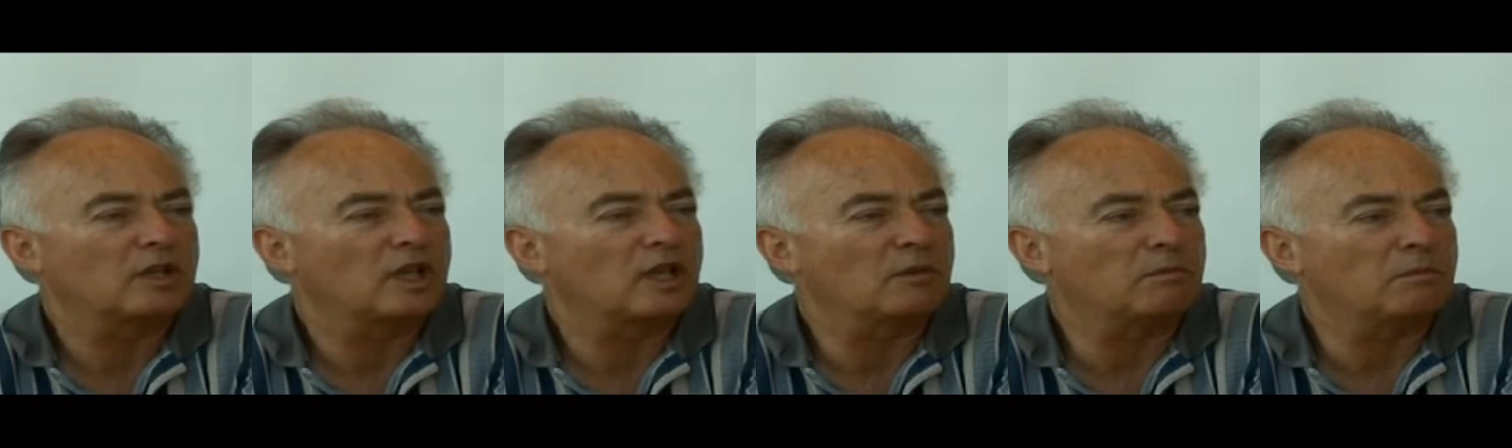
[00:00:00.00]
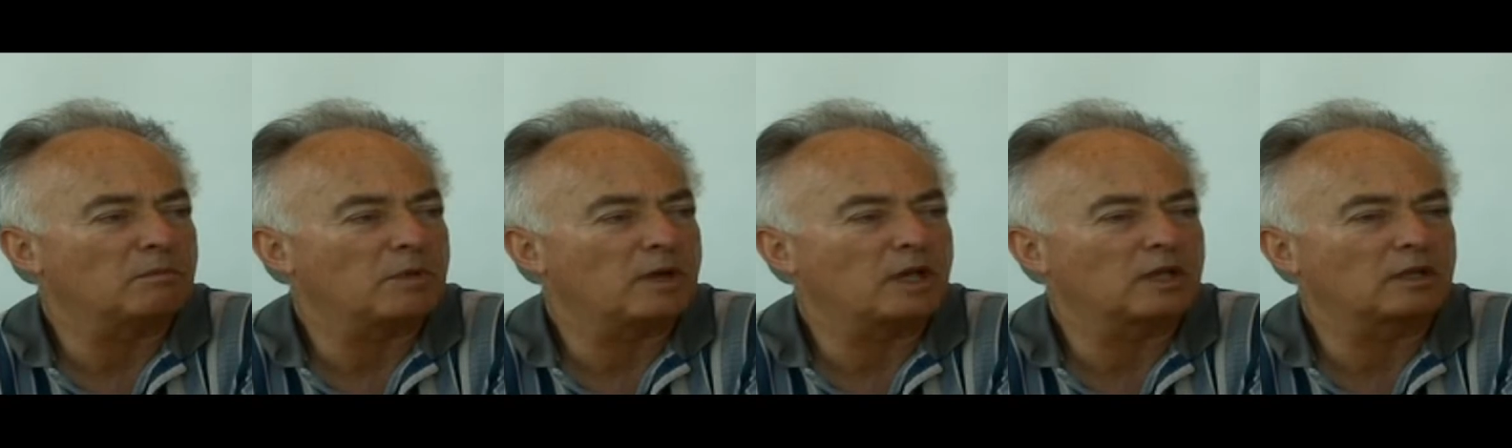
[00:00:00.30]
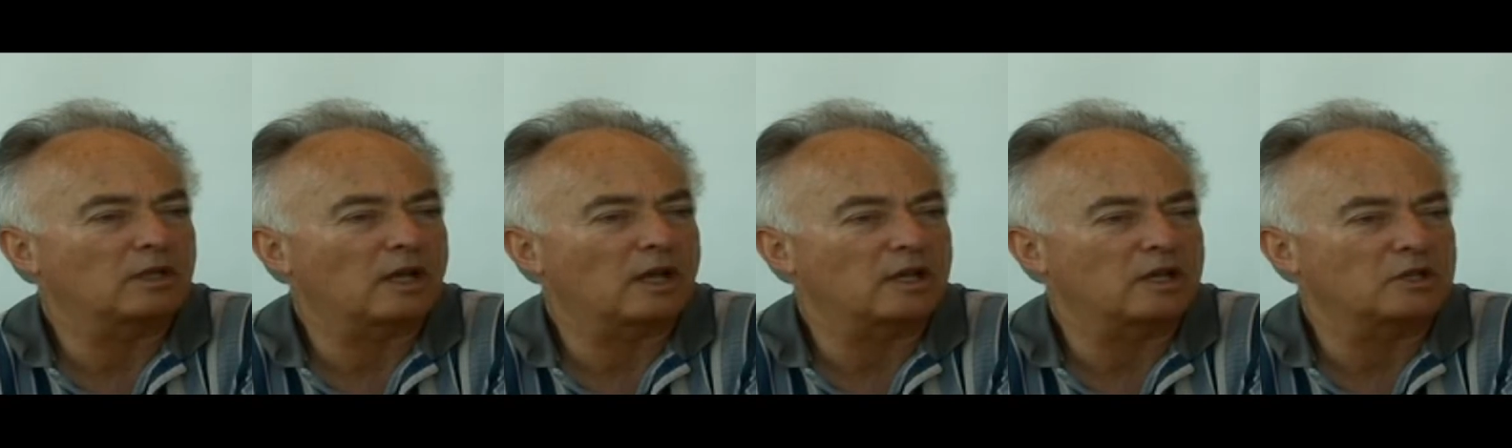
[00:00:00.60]
and
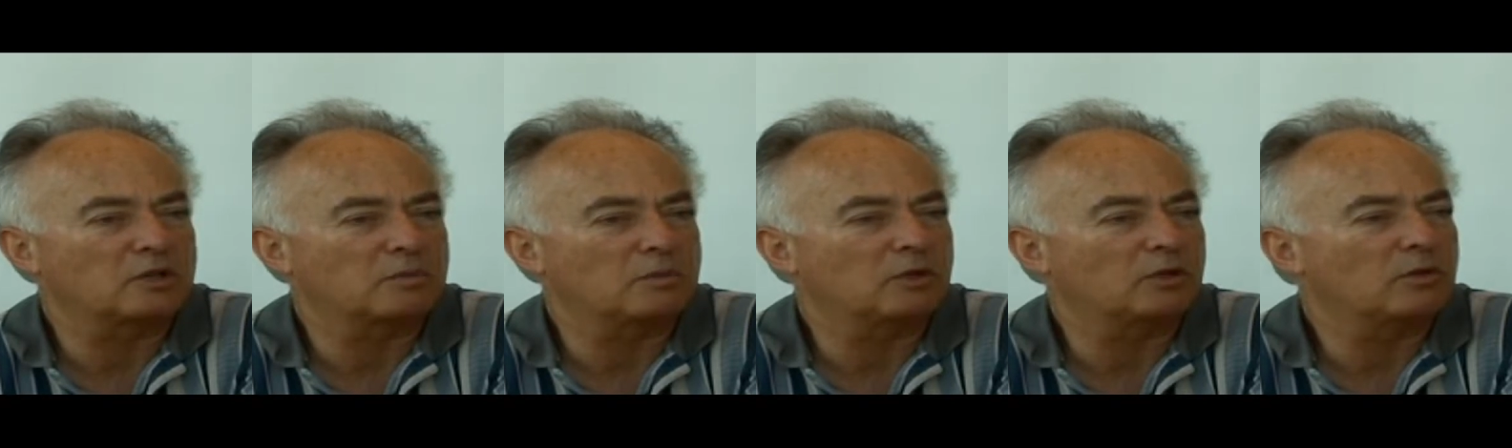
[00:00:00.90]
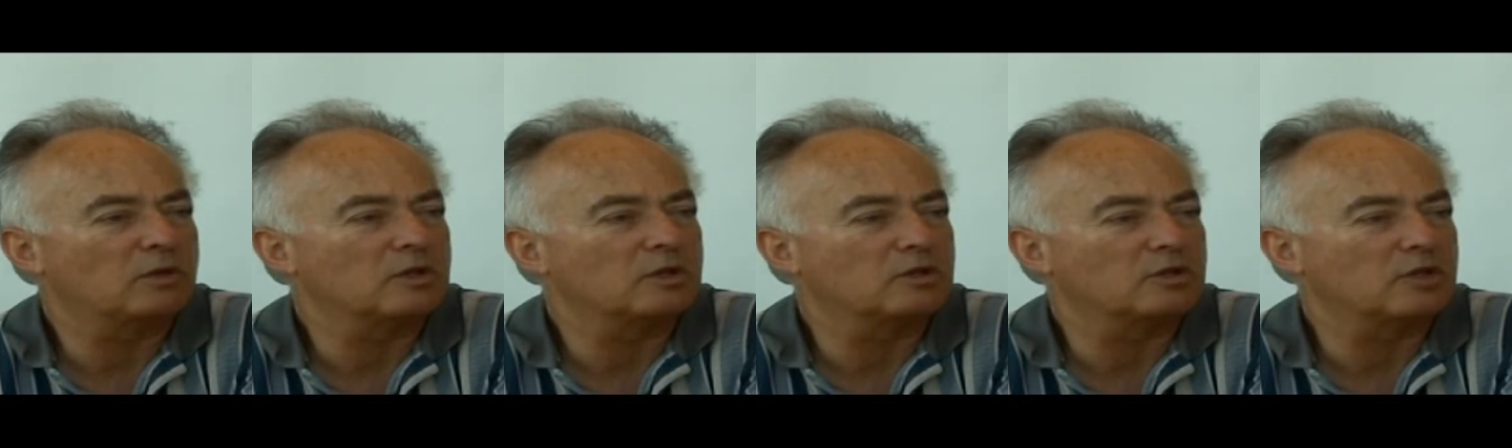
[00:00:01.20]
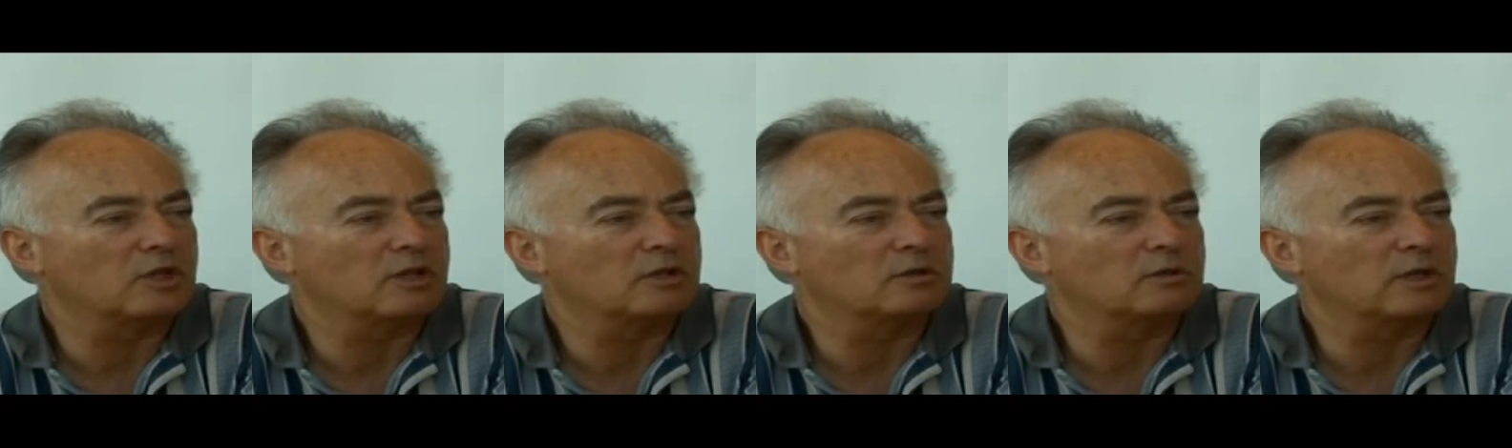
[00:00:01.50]
beta is between
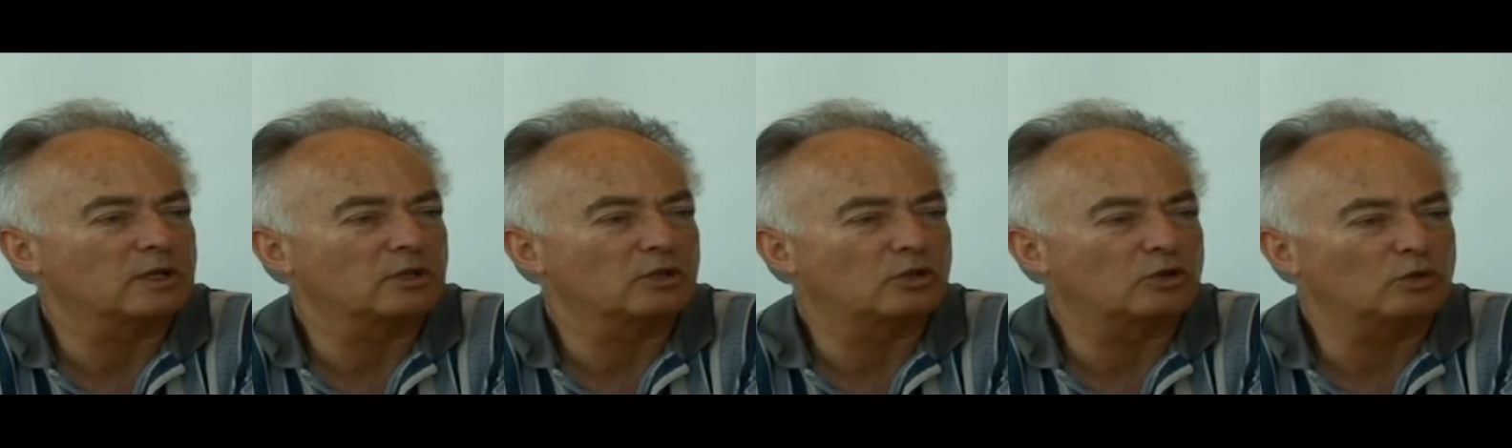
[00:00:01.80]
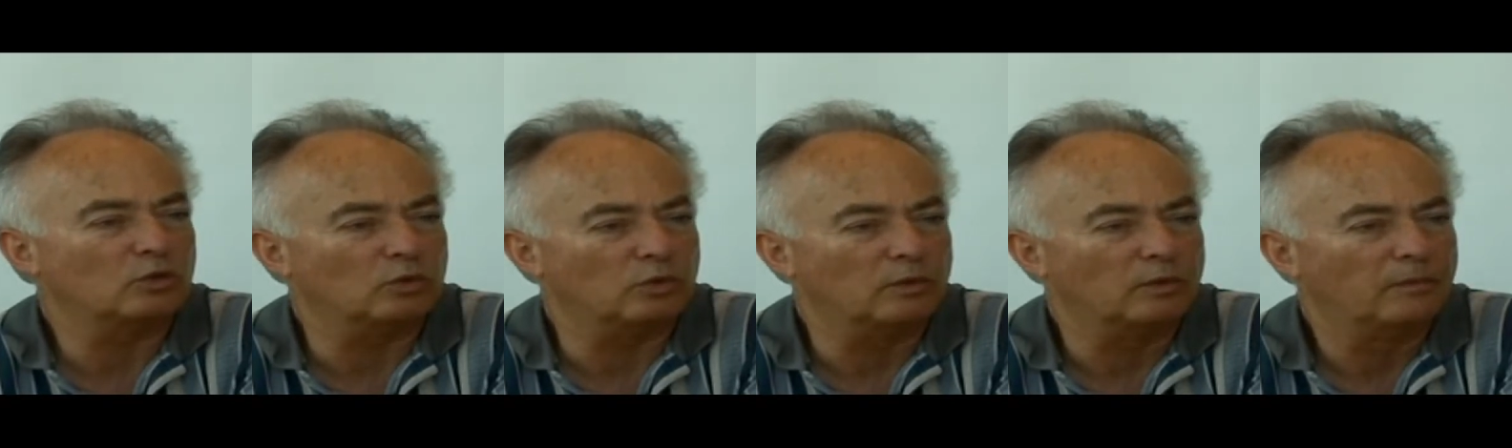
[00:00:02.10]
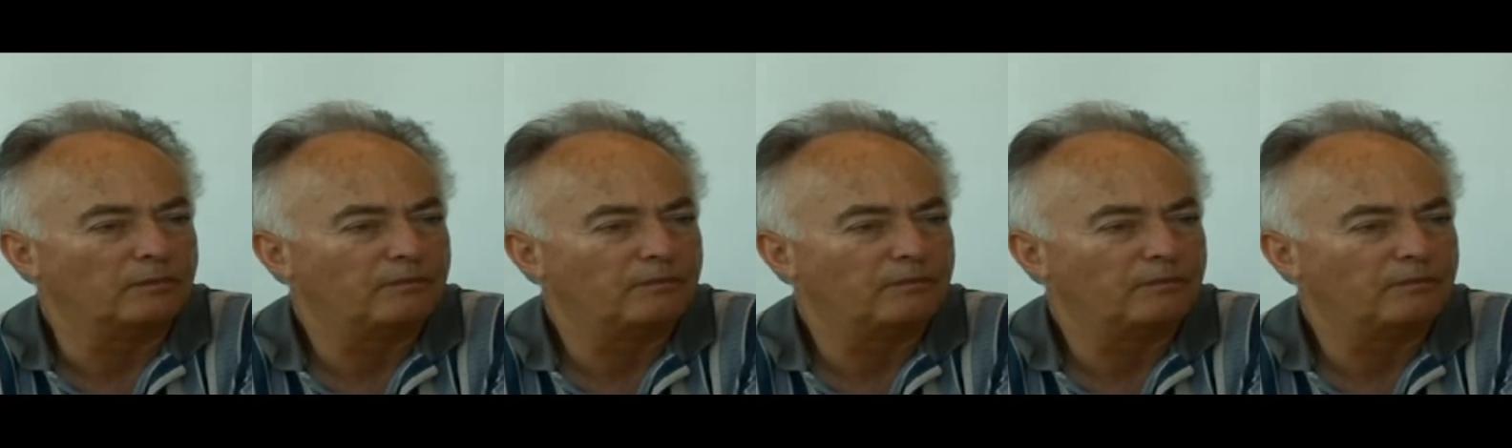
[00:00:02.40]
0 and 2.